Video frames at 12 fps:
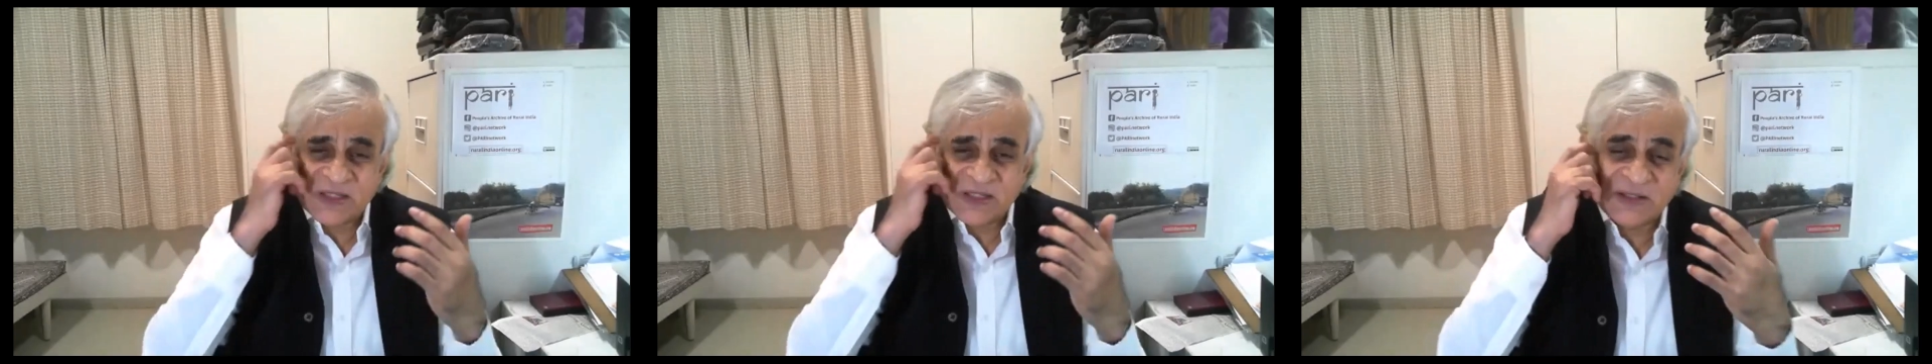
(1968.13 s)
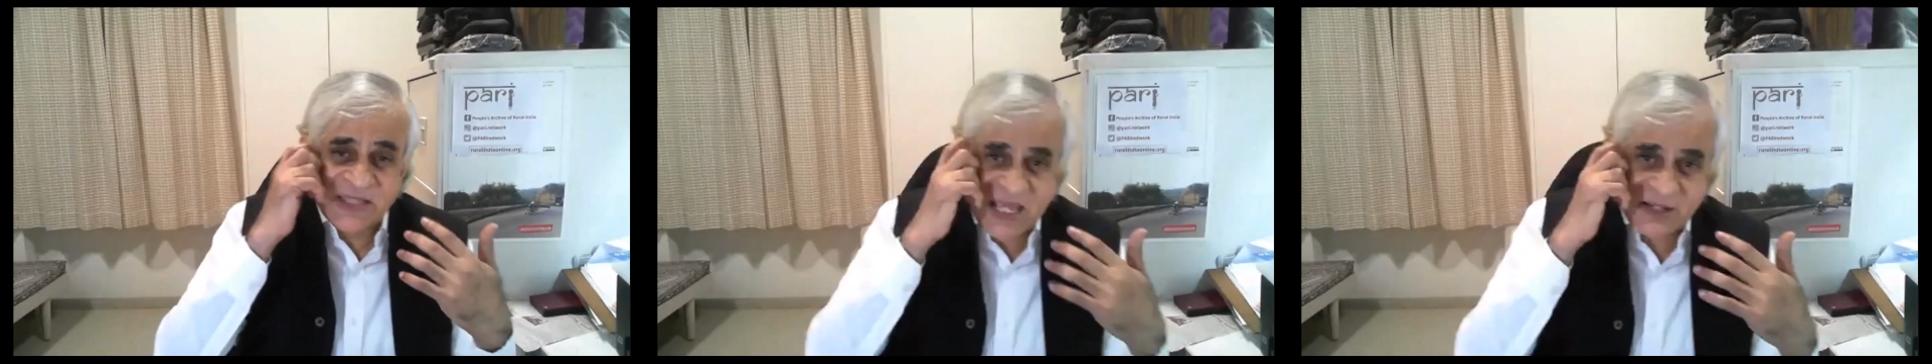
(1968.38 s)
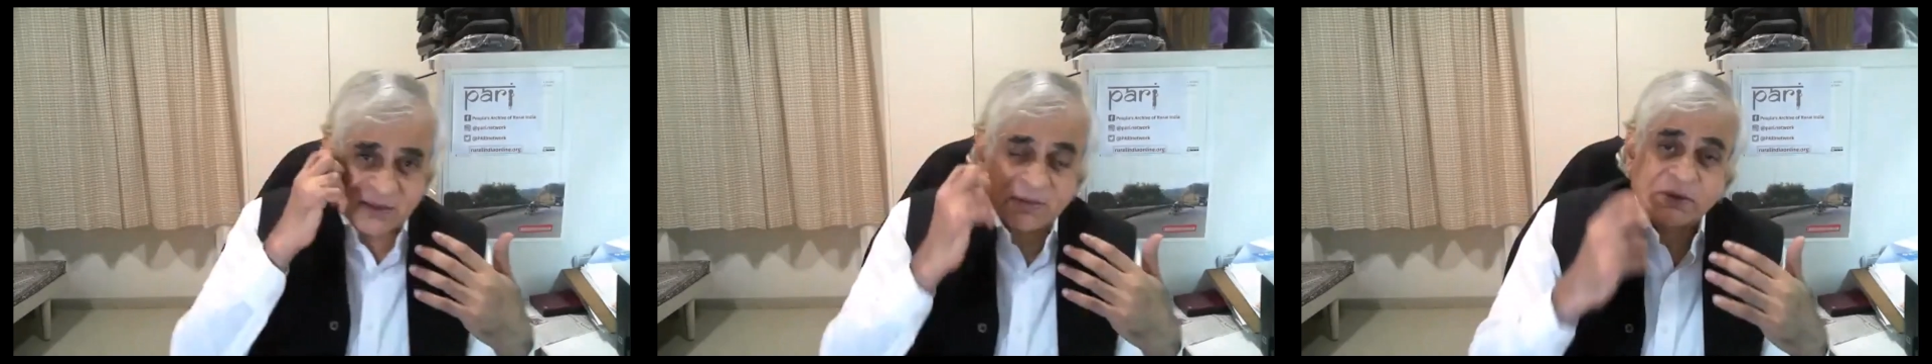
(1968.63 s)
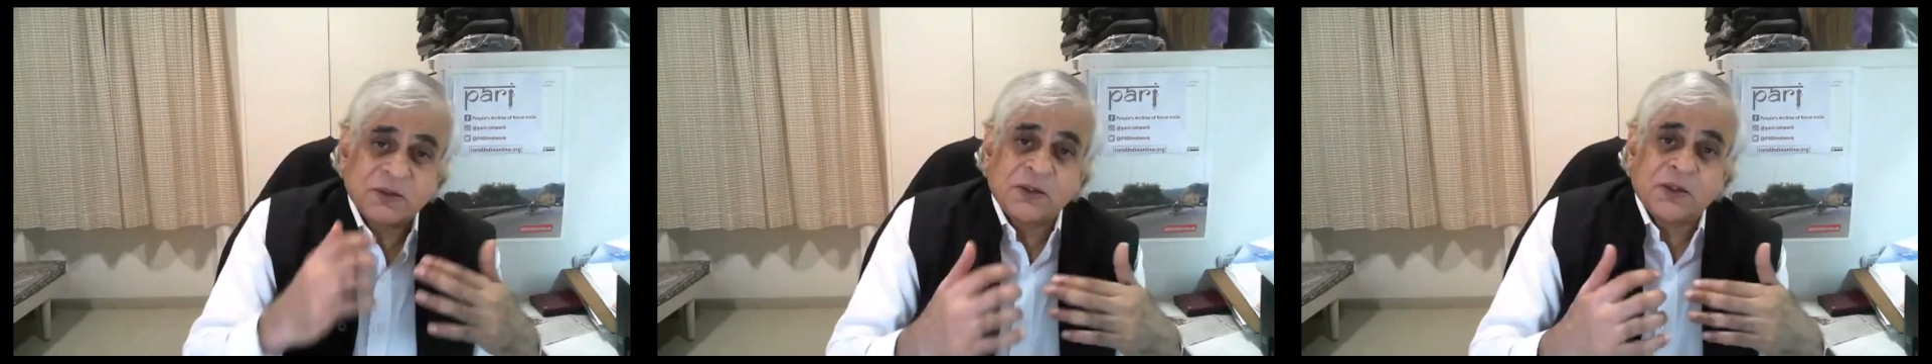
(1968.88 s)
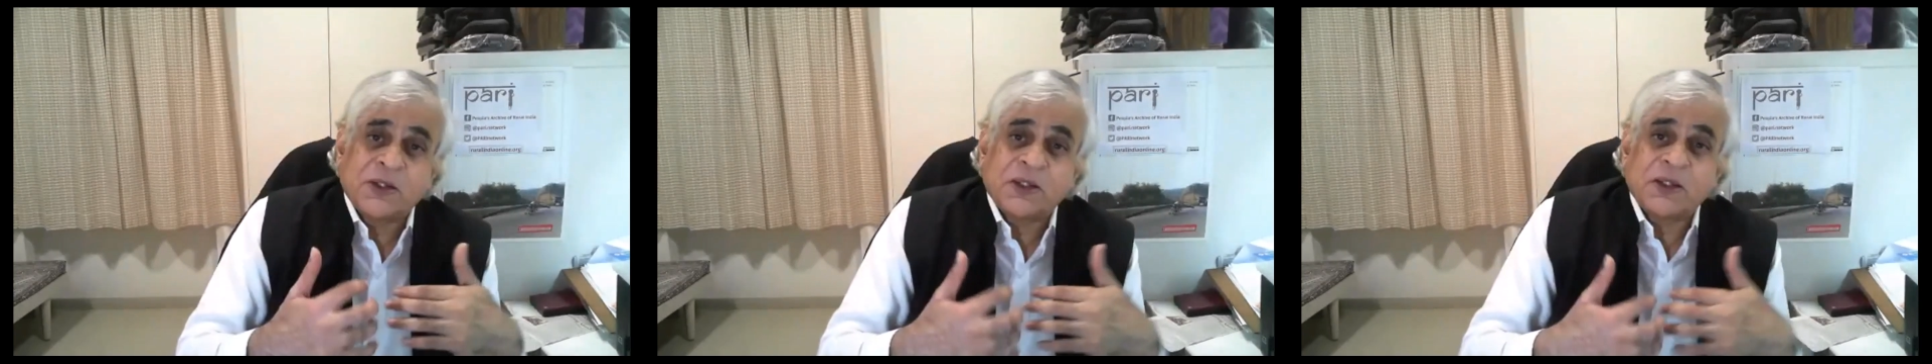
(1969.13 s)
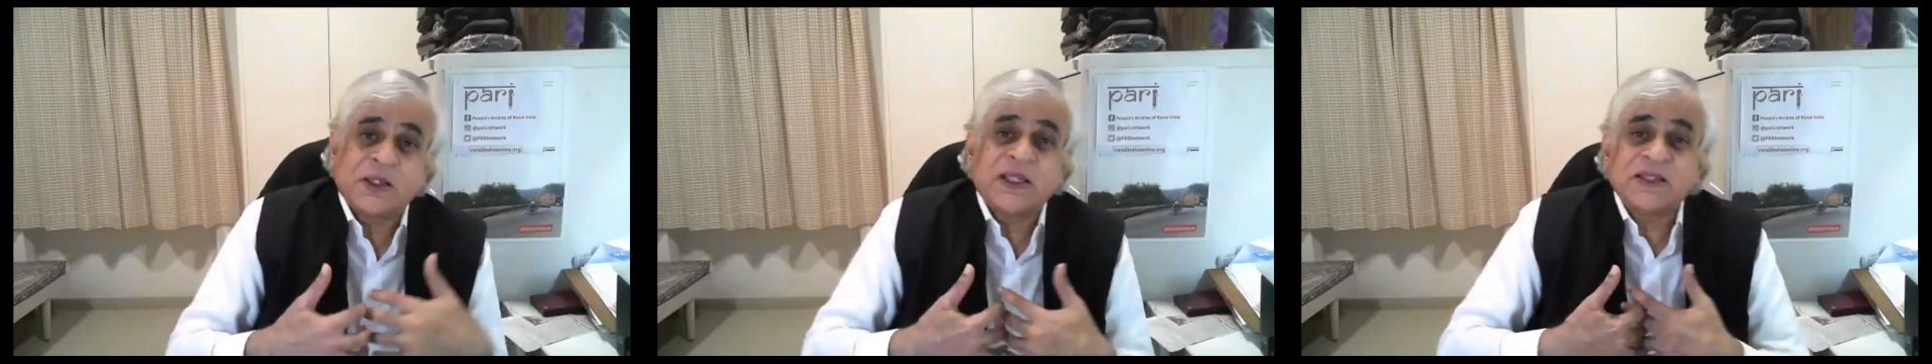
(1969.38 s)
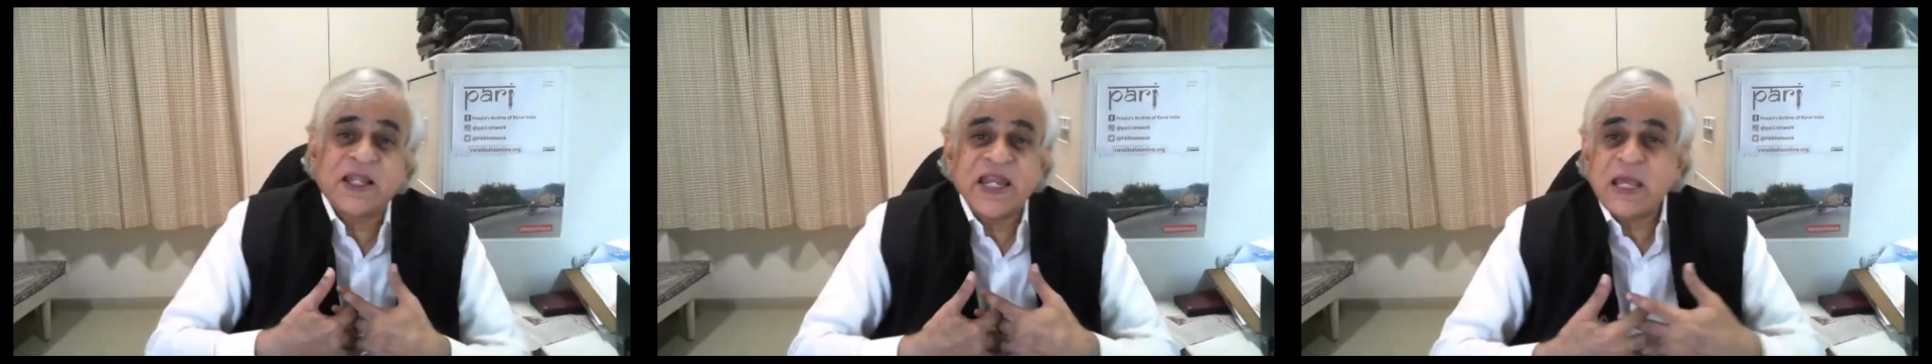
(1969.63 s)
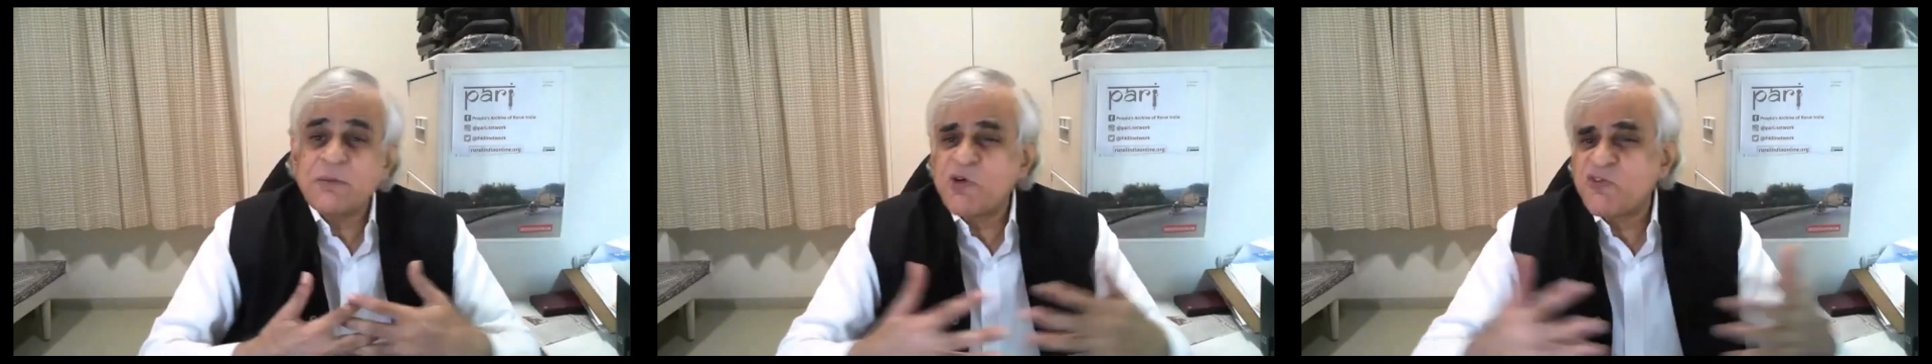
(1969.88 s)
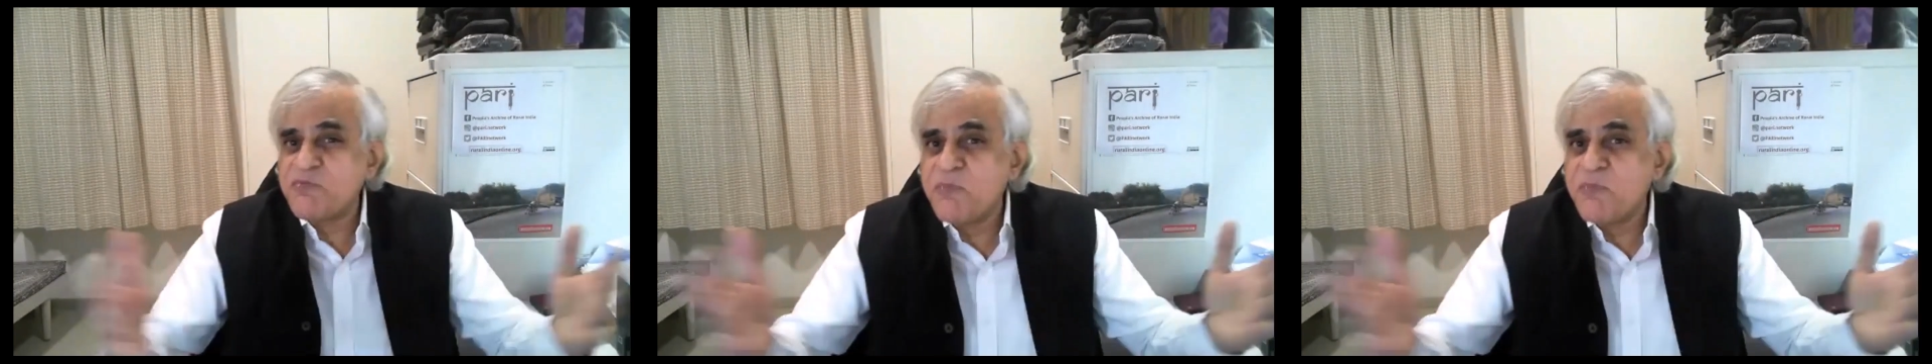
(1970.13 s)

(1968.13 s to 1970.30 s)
Then, in the name of